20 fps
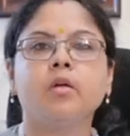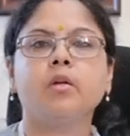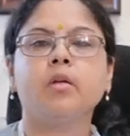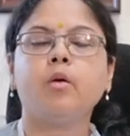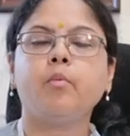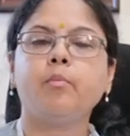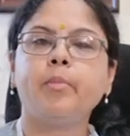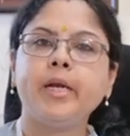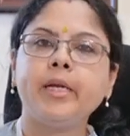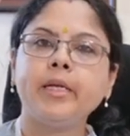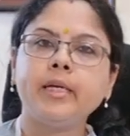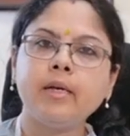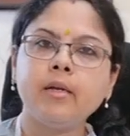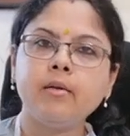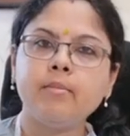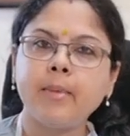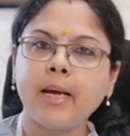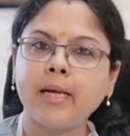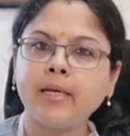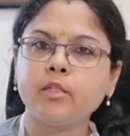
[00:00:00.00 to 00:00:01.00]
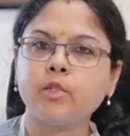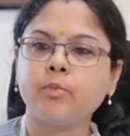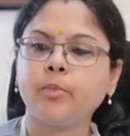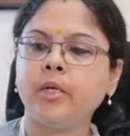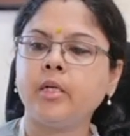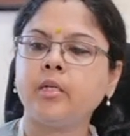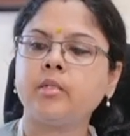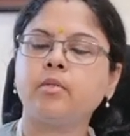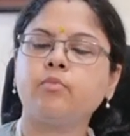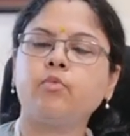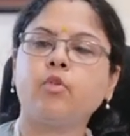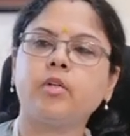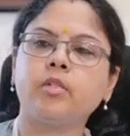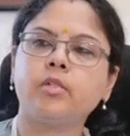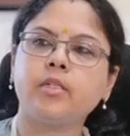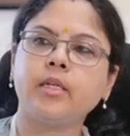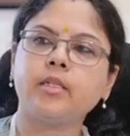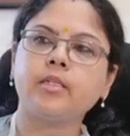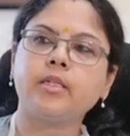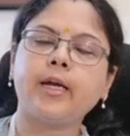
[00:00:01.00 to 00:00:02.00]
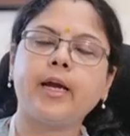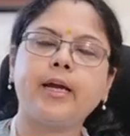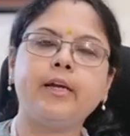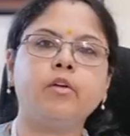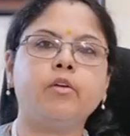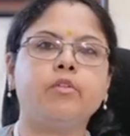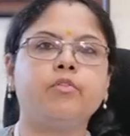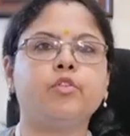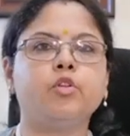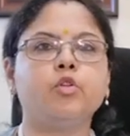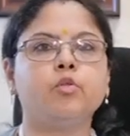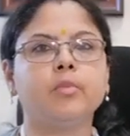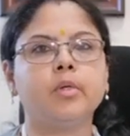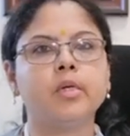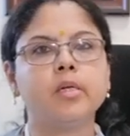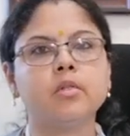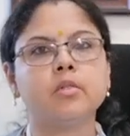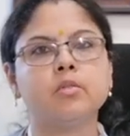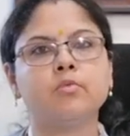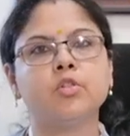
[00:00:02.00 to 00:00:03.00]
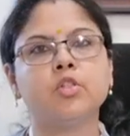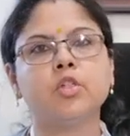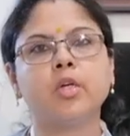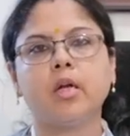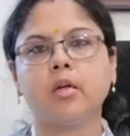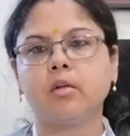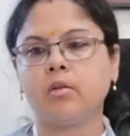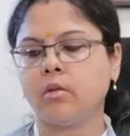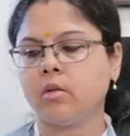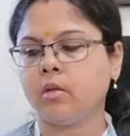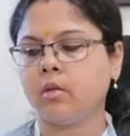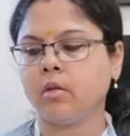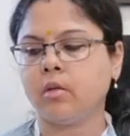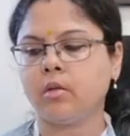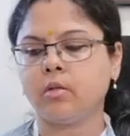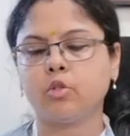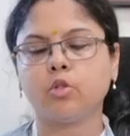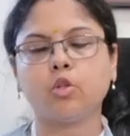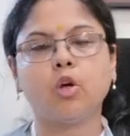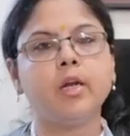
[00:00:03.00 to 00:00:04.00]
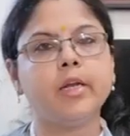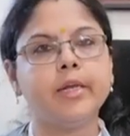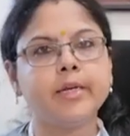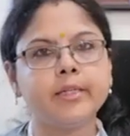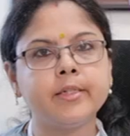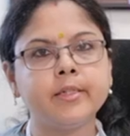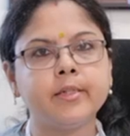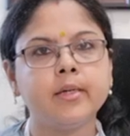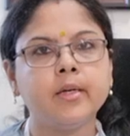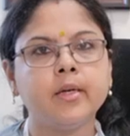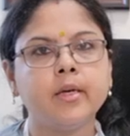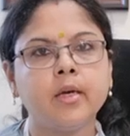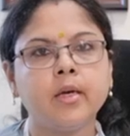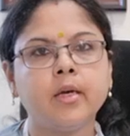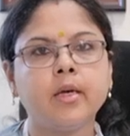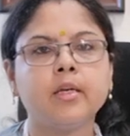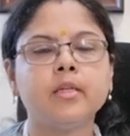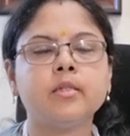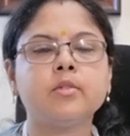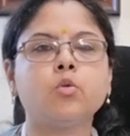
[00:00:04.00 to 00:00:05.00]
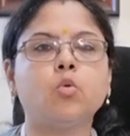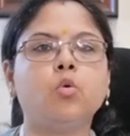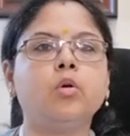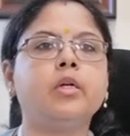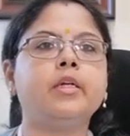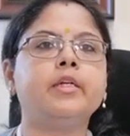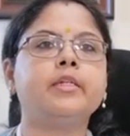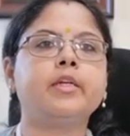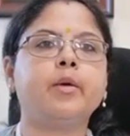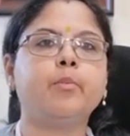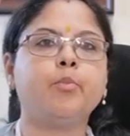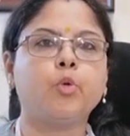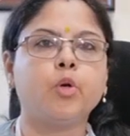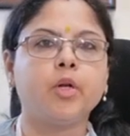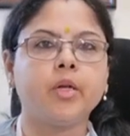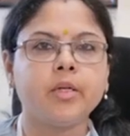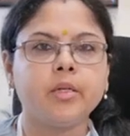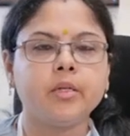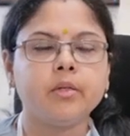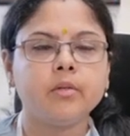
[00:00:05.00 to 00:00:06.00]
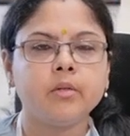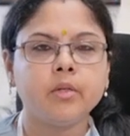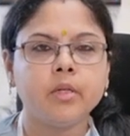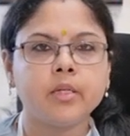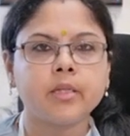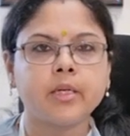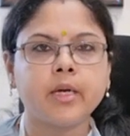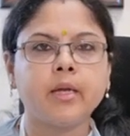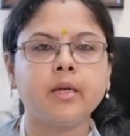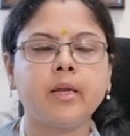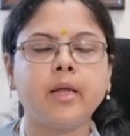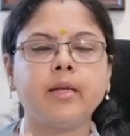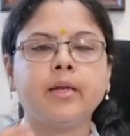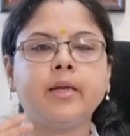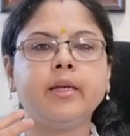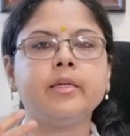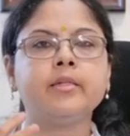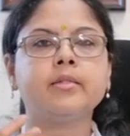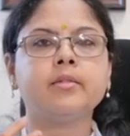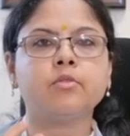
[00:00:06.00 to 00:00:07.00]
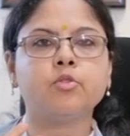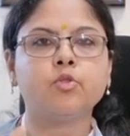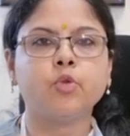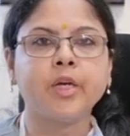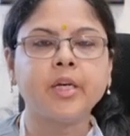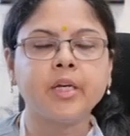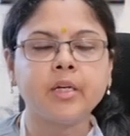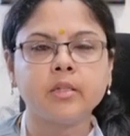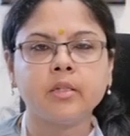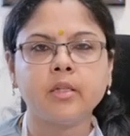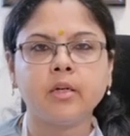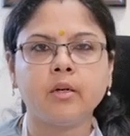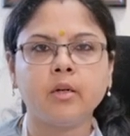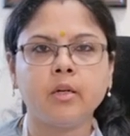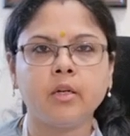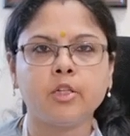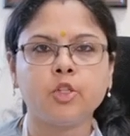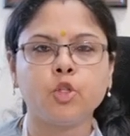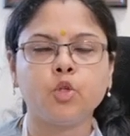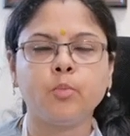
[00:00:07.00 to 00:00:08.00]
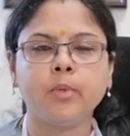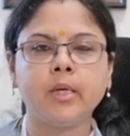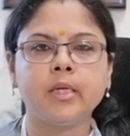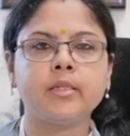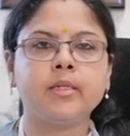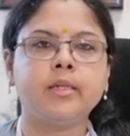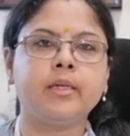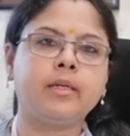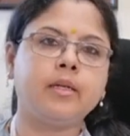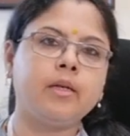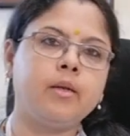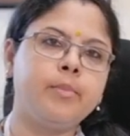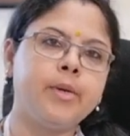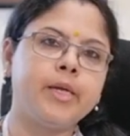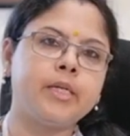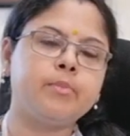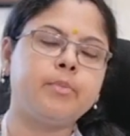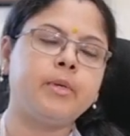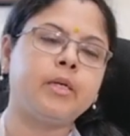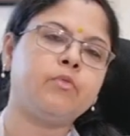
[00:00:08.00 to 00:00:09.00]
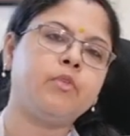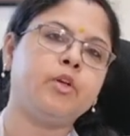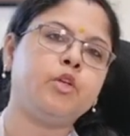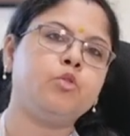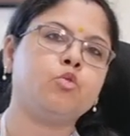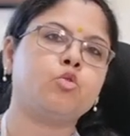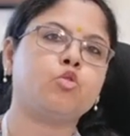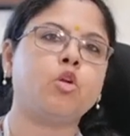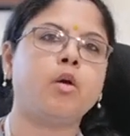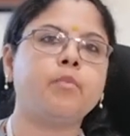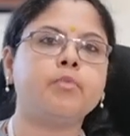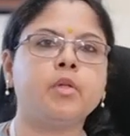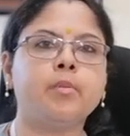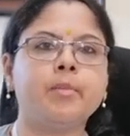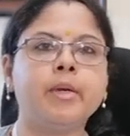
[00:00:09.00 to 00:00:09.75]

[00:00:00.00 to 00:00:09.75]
Now medical management for such kind of tumors which are solid is only temporary. It can at least shrink the tumors a little bit, but when you stop the